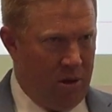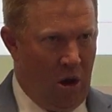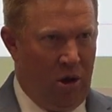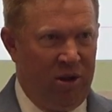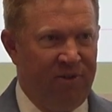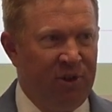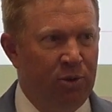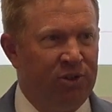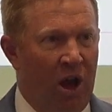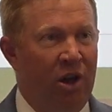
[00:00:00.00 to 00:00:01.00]
all of
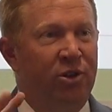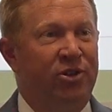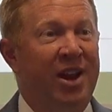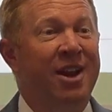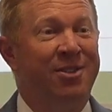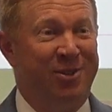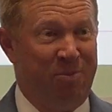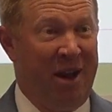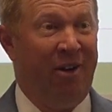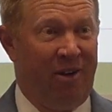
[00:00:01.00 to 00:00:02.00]
you to understand this
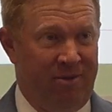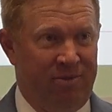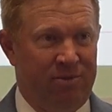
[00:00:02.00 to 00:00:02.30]
better.